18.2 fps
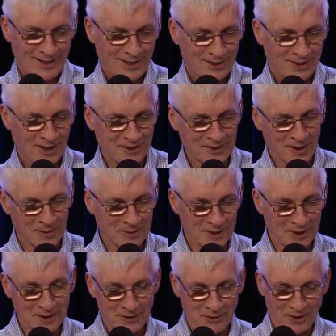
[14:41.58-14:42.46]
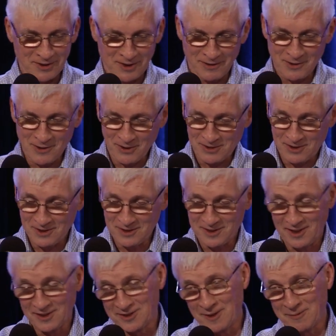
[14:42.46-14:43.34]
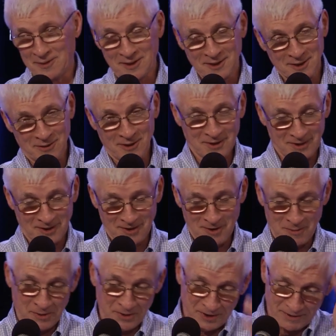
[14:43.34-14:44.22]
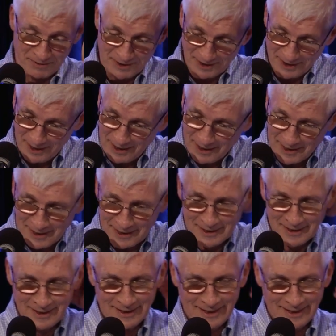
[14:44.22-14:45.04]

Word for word: said something interesting. Of course, he says something interesting almost every day.